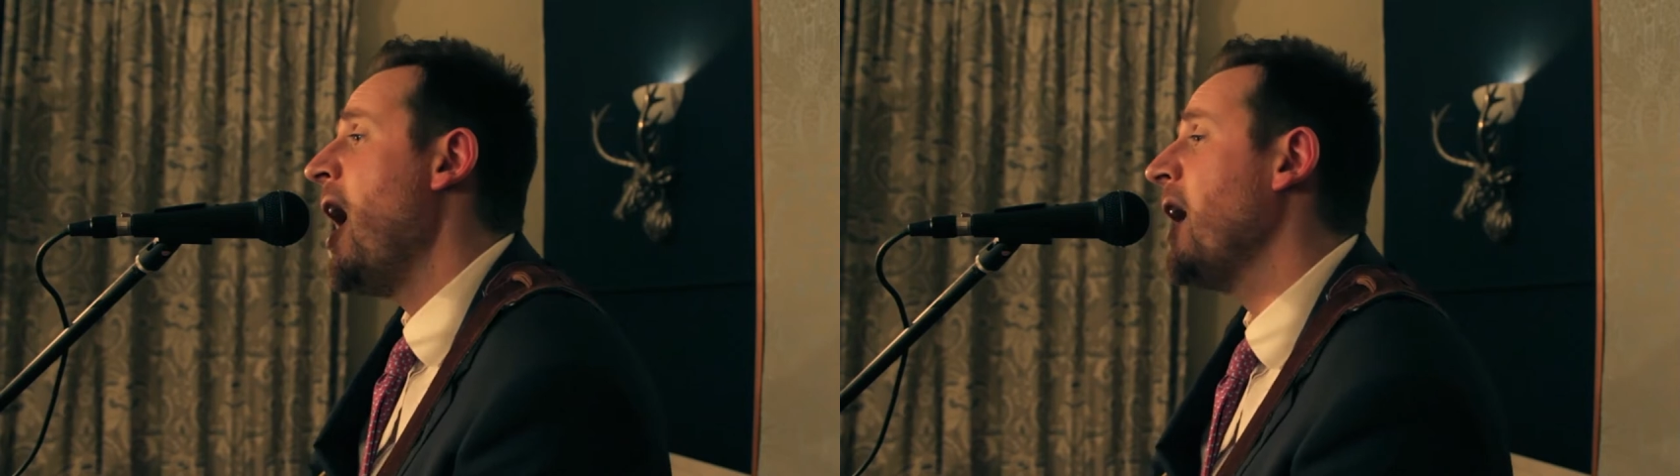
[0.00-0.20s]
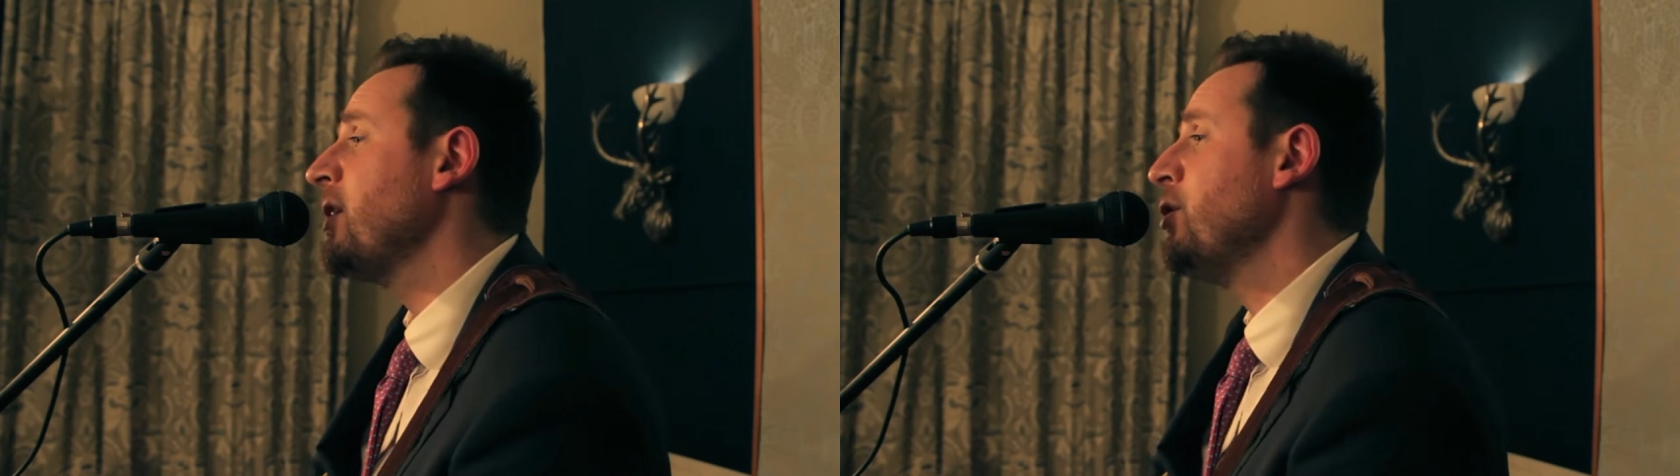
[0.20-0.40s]

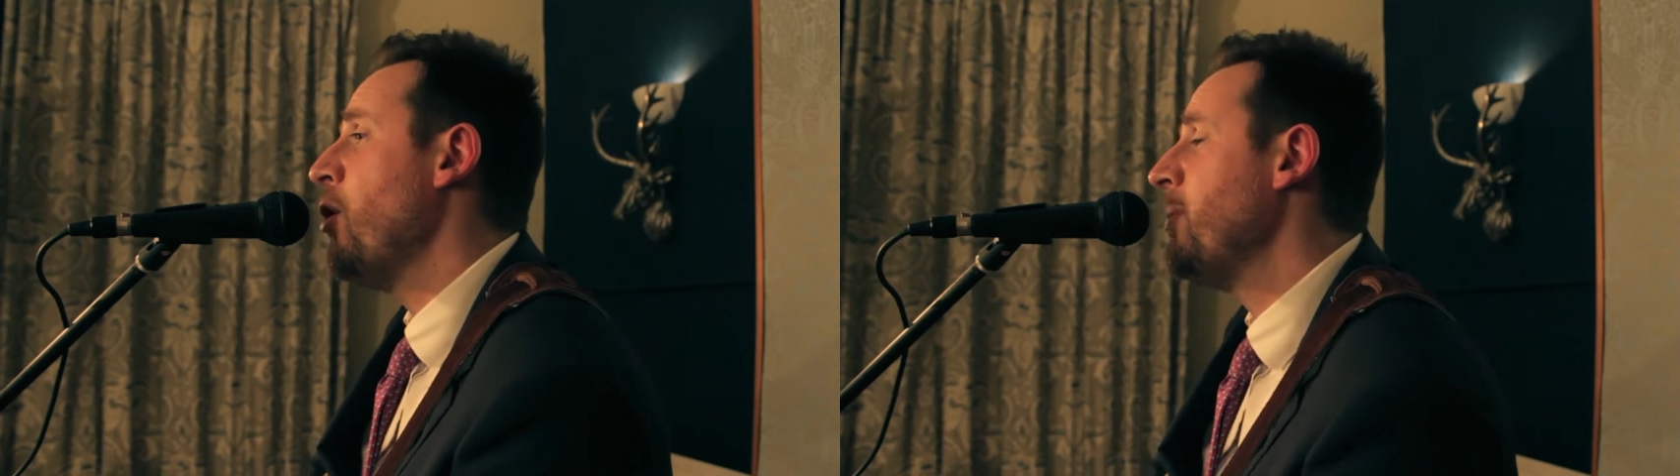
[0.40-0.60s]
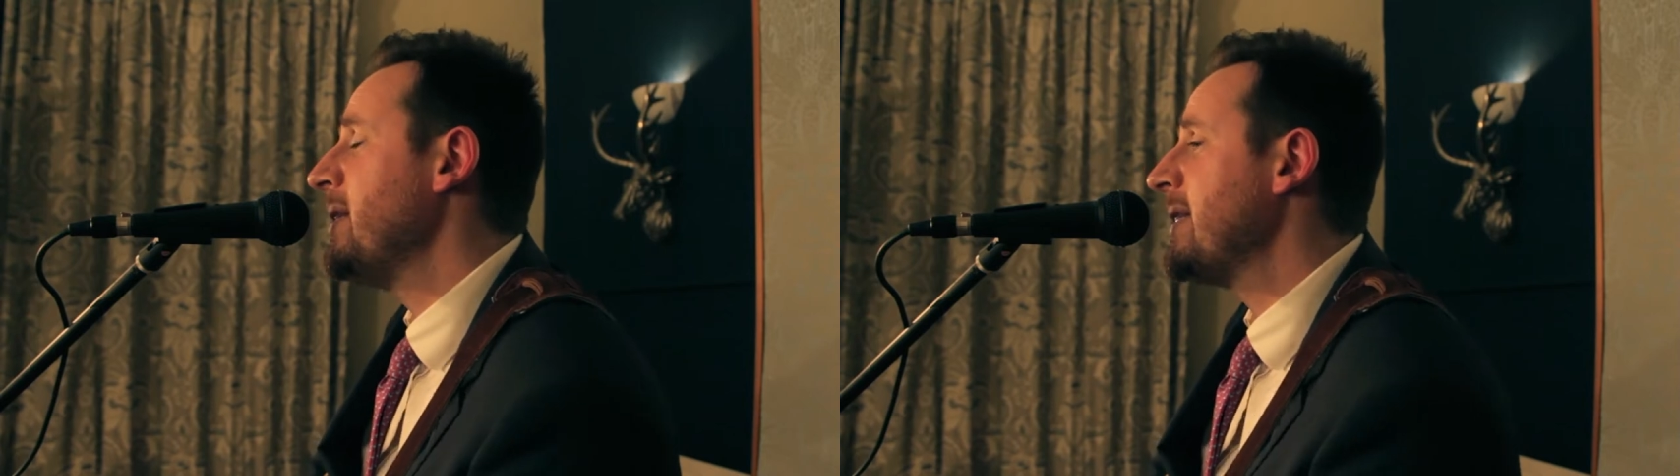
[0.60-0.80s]

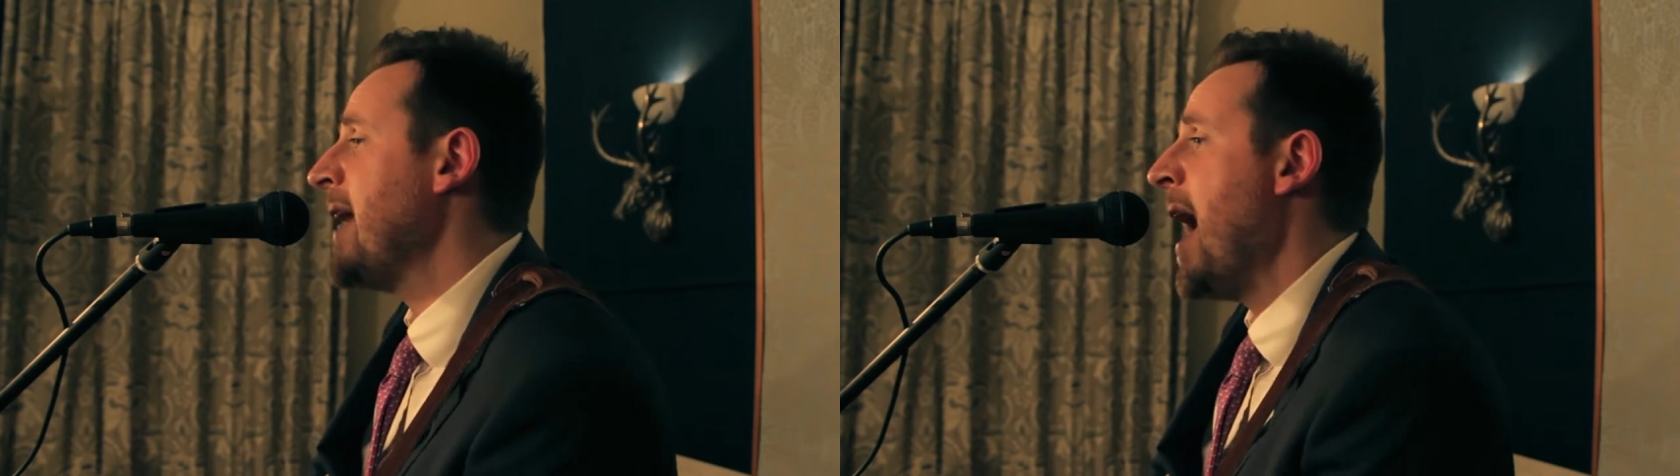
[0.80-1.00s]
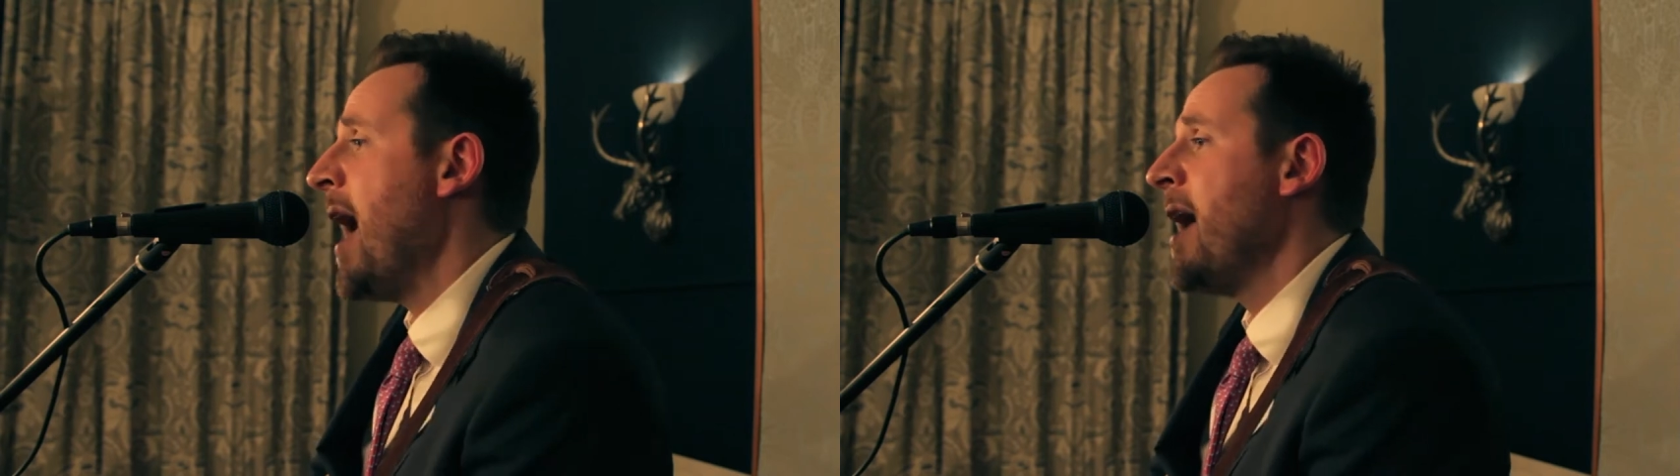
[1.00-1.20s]
October
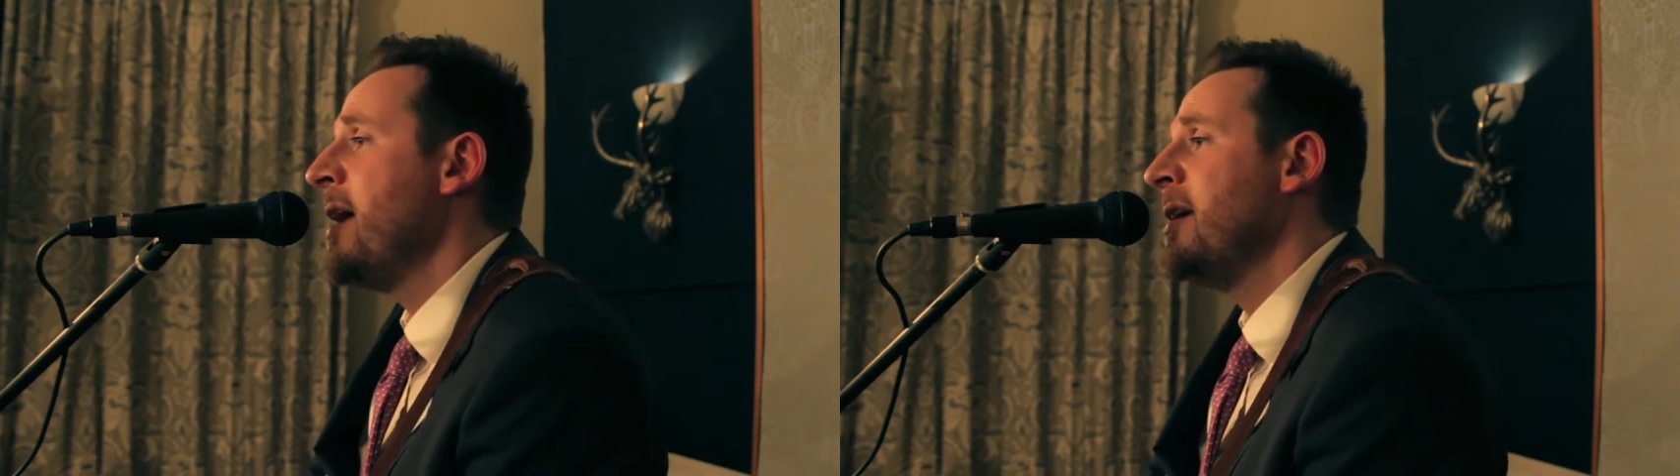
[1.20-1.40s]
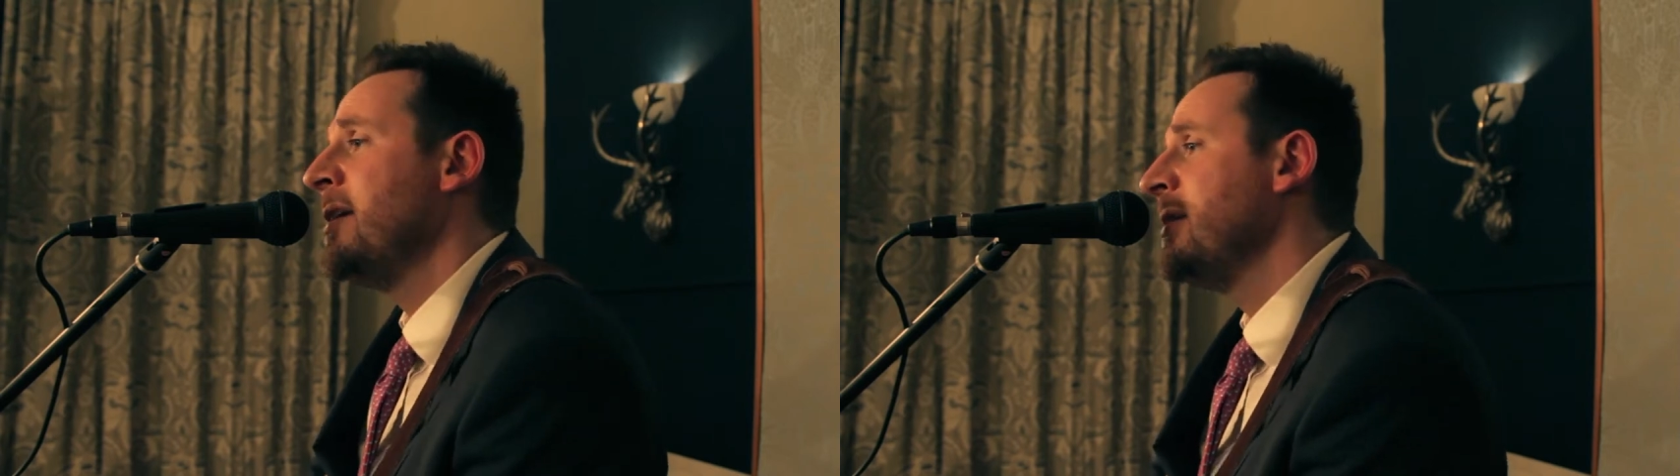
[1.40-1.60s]

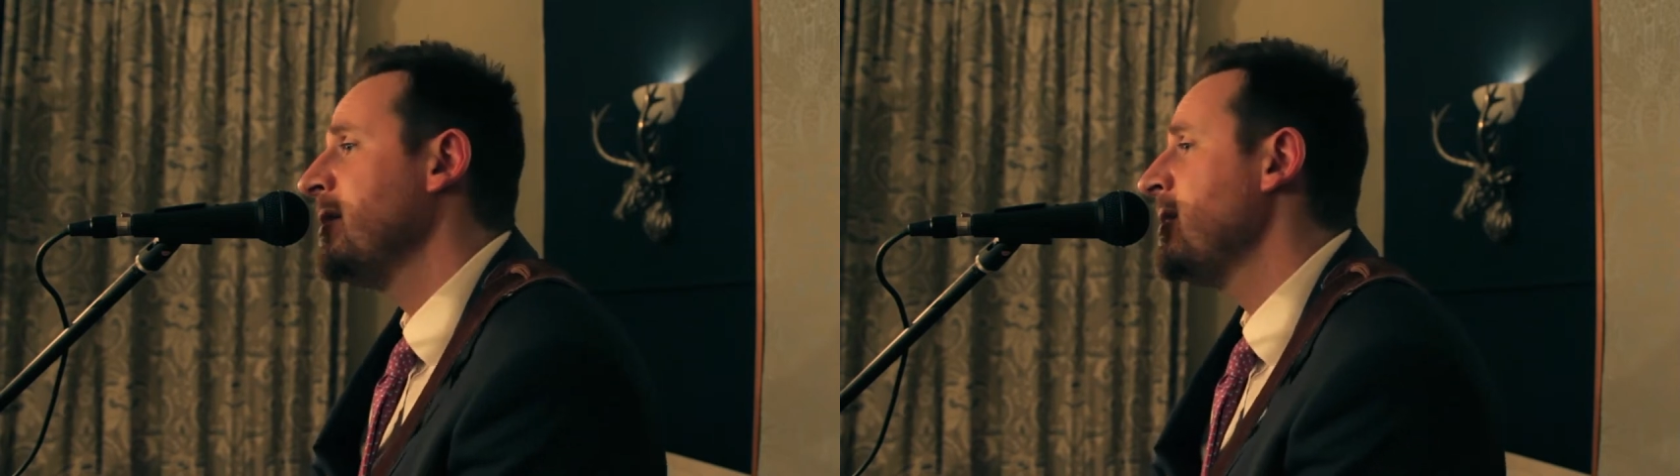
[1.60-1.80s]
skies.